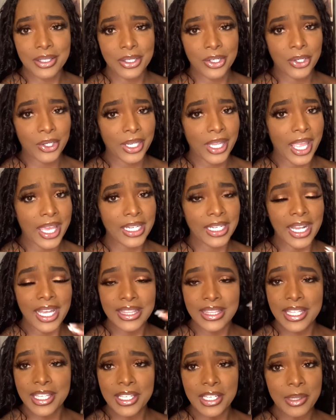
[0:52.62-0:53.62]
created, I
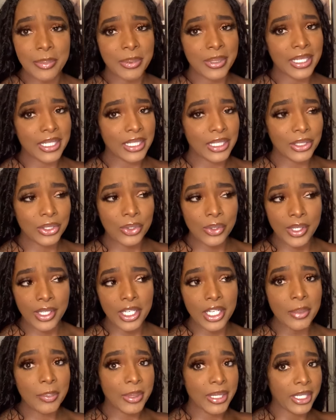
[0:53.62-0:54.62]
think, up in Illinois,
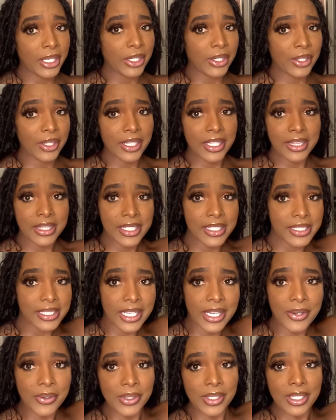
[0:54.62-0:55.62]
up here in this
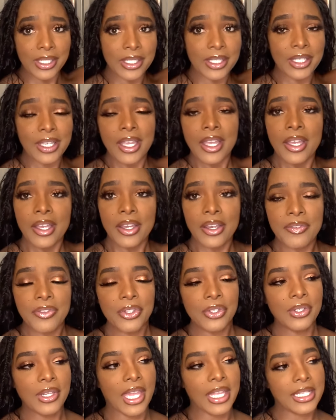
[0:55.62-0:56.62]
area of the
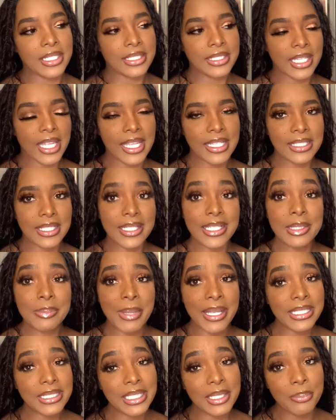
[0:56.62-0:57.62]
United States. And it's
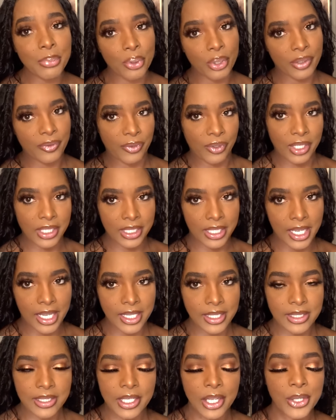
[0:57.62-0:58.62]
basically boyfriend
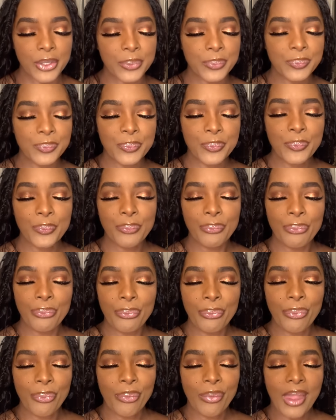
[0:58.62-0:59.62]
day. So
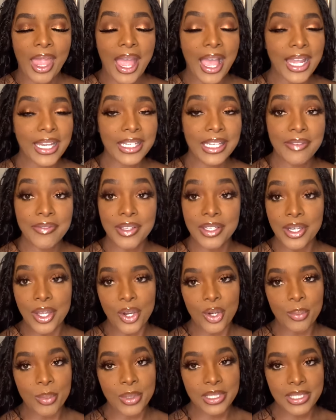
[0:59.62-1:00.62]
I didn't even
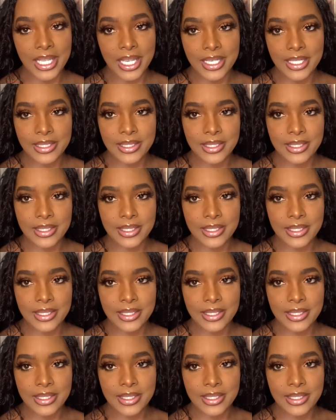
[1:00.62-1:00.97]
know. Mercedes